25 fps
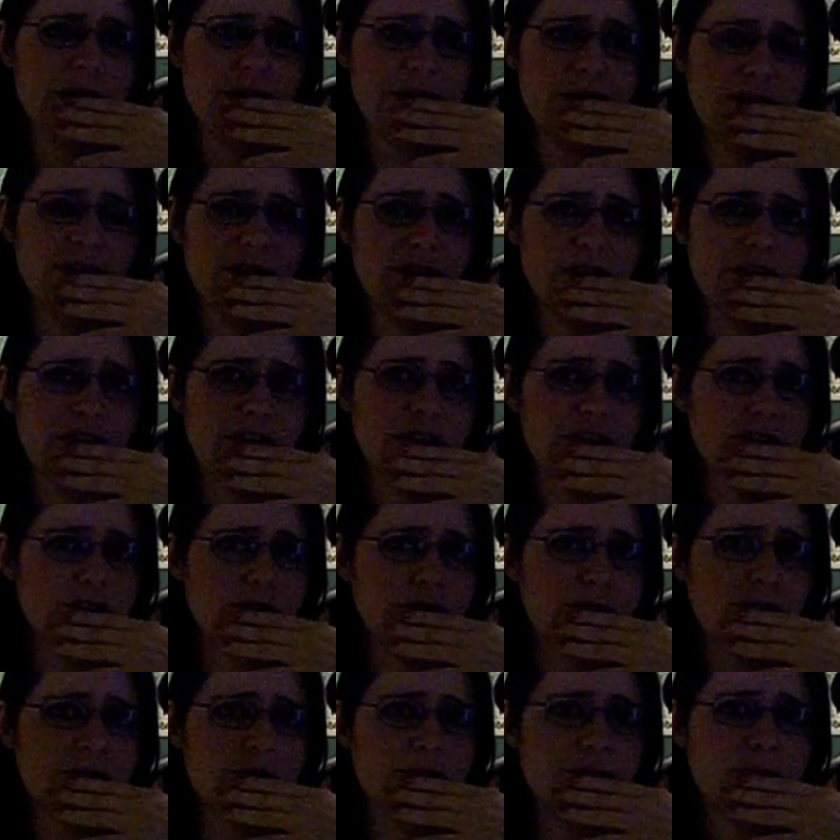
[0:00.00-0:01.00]
I think
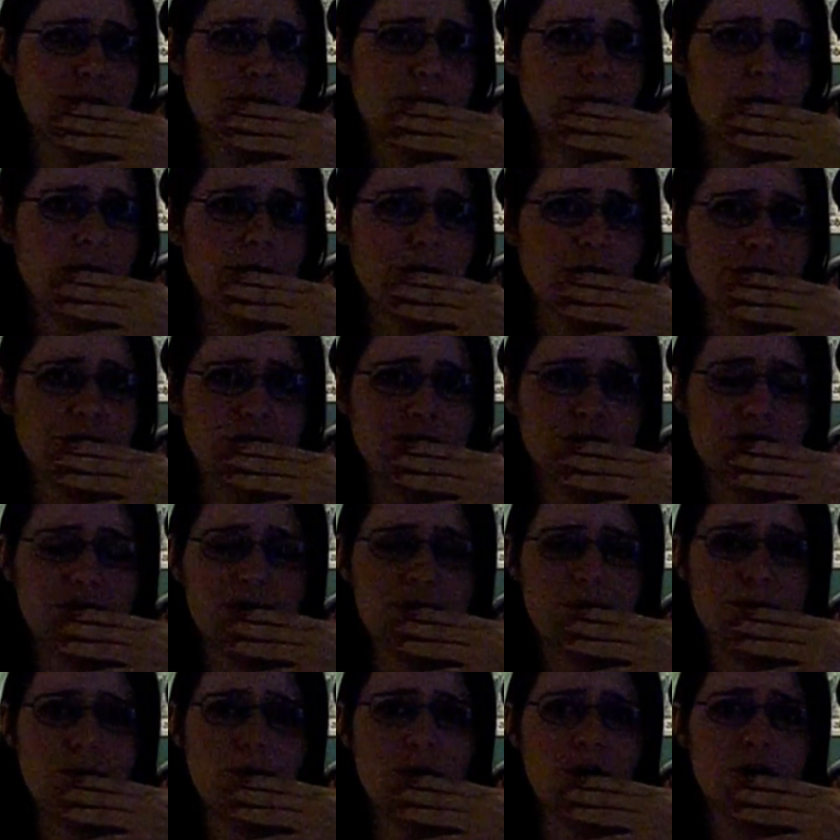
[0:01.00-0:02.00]
that's
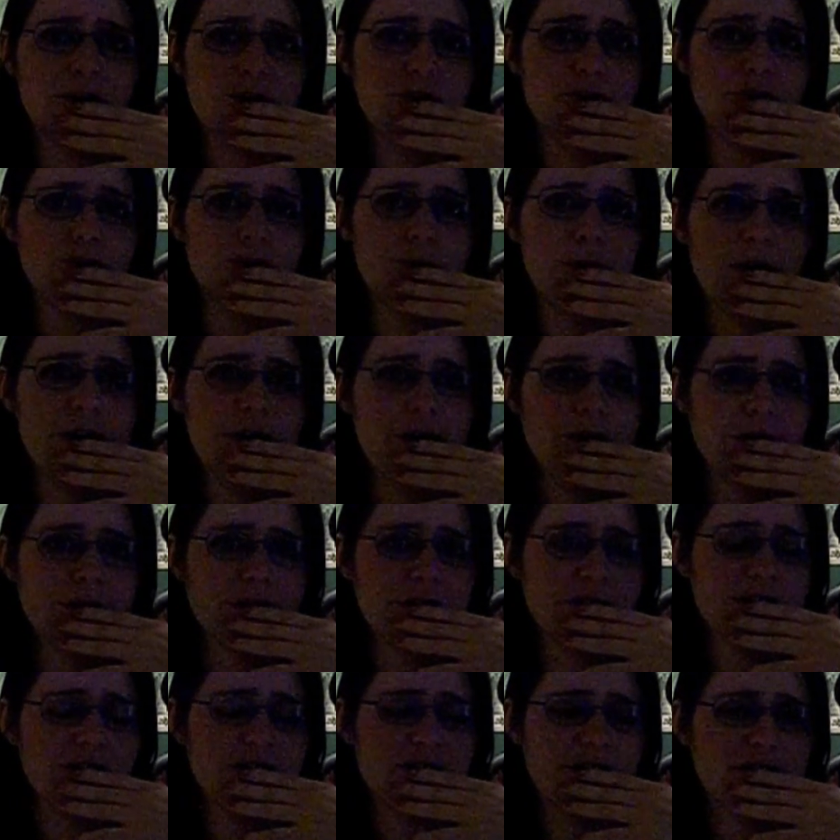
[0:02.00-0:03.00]
partially in part to
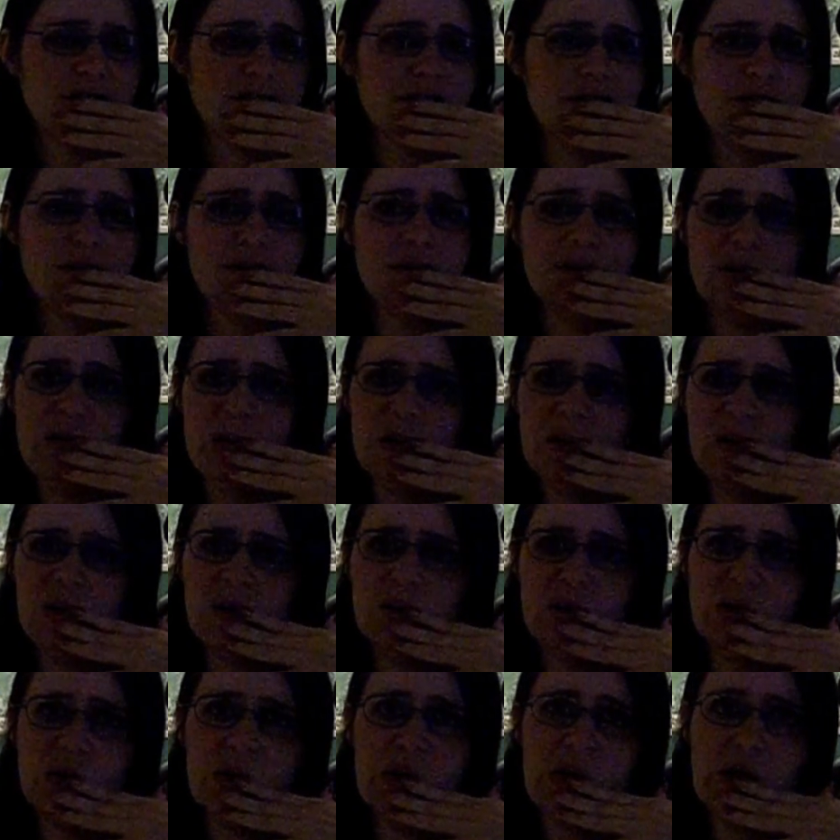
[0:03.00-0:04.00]
parents
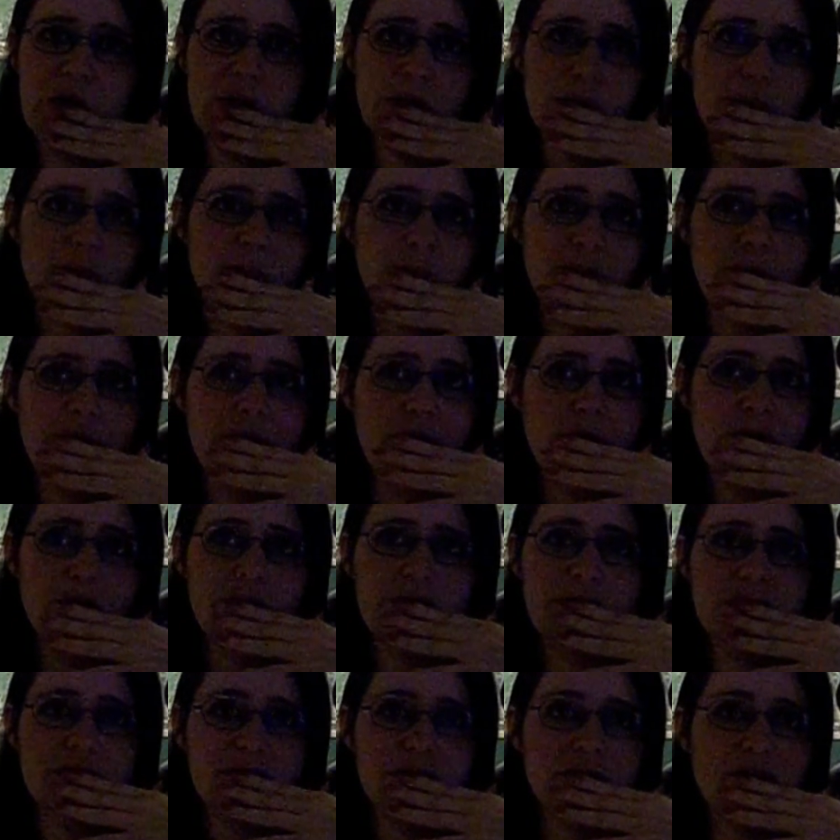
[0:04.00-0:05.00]
not
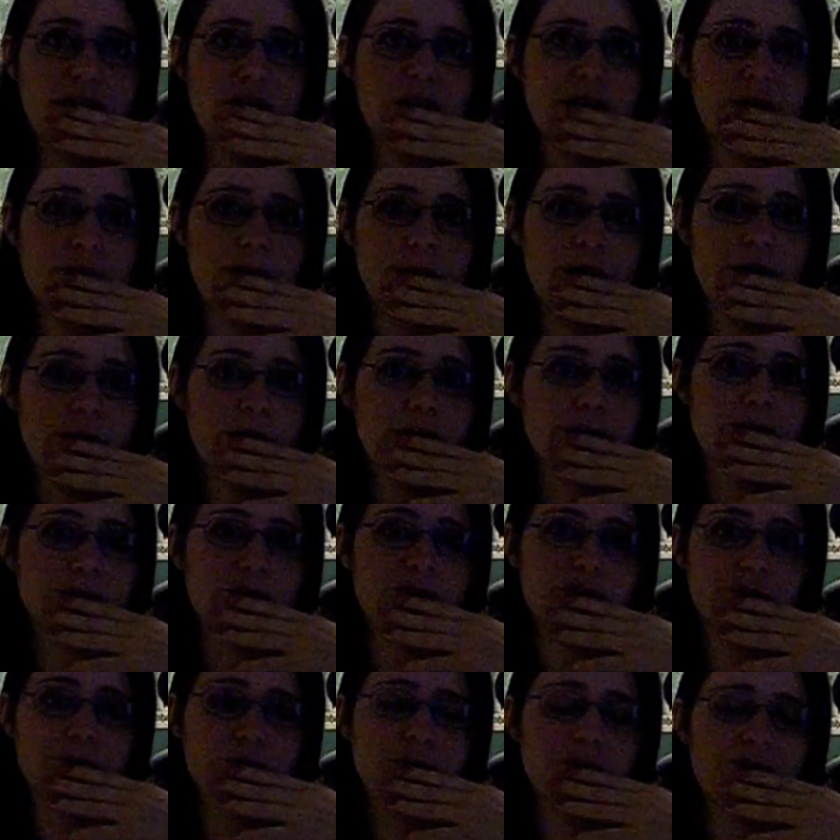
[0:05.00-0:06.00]
parenting like
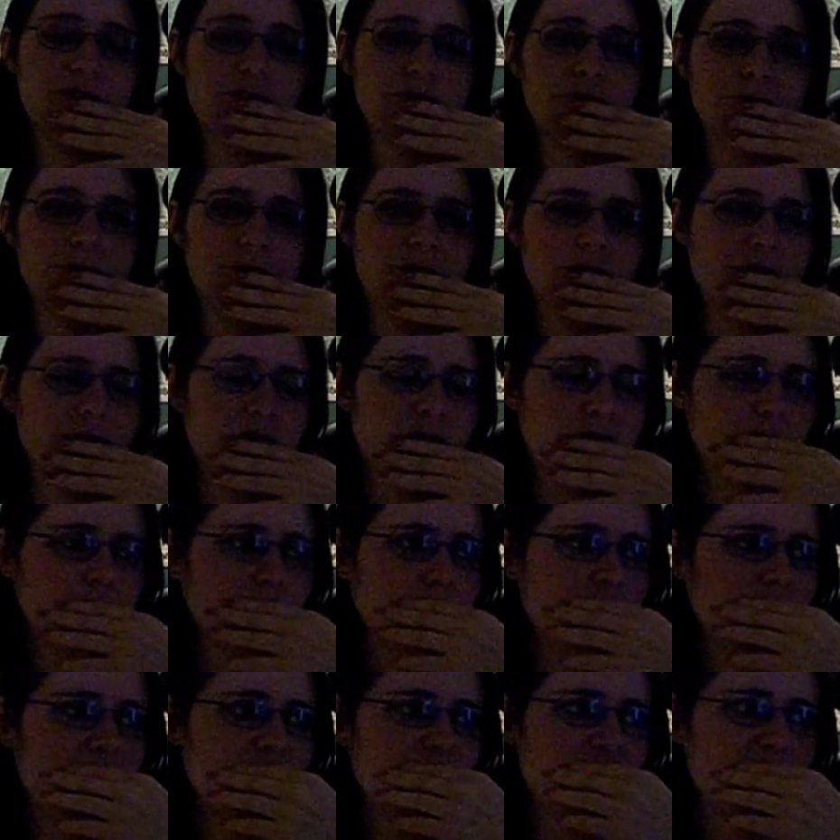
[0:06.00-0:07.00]
parents used to, you
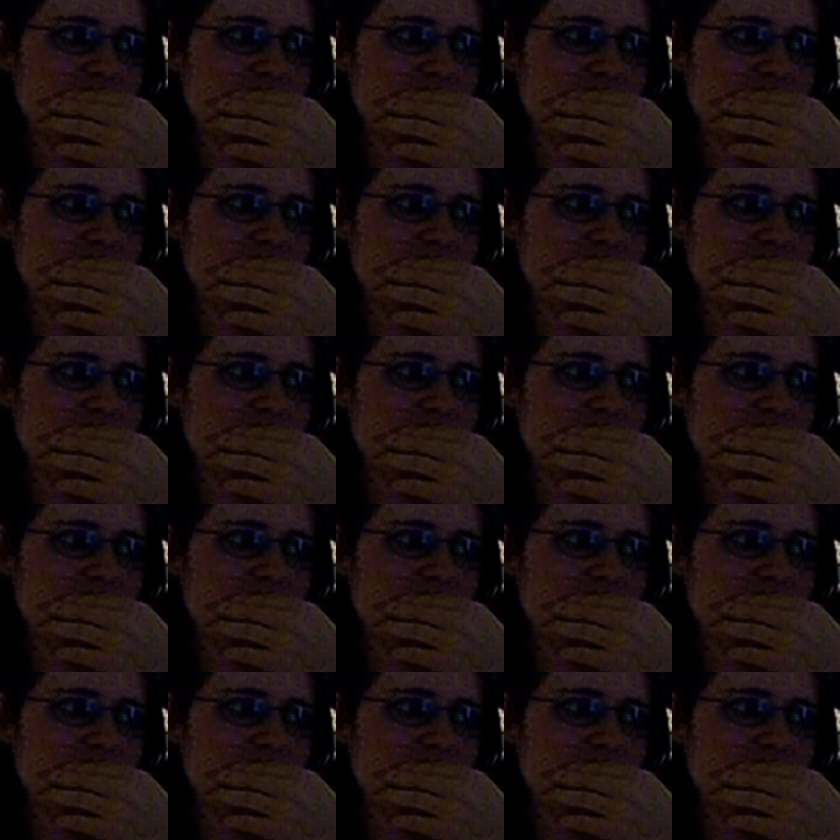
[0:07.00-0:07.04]
know?